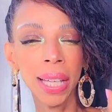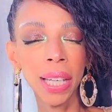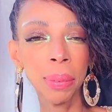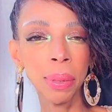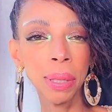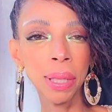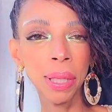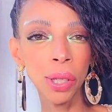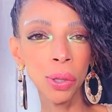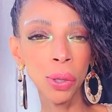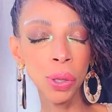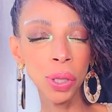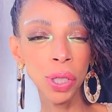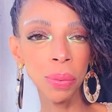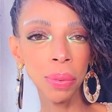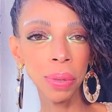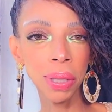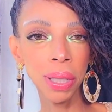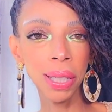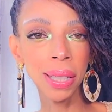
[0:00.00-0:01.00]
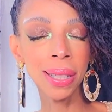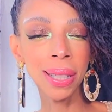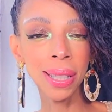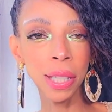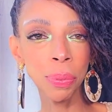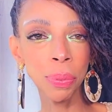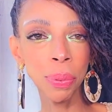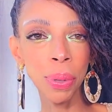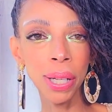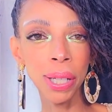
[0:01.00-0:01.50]
Let me tell you something,
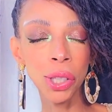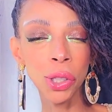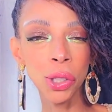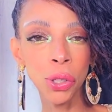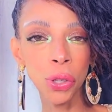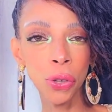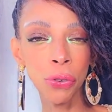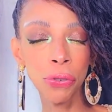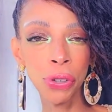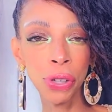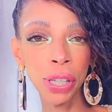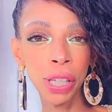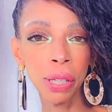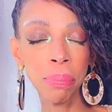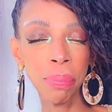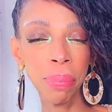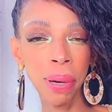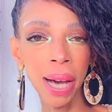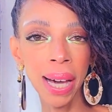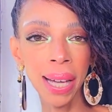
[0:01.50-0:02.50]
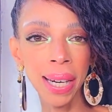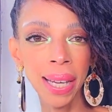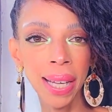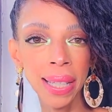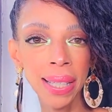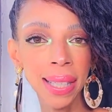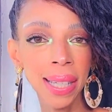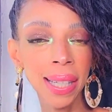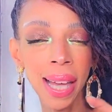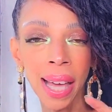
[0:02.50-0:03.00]
this brand is so freaking
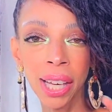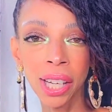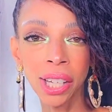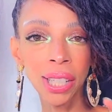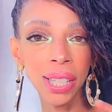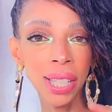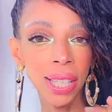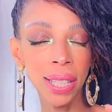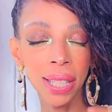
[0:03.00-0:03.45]
badass that I could not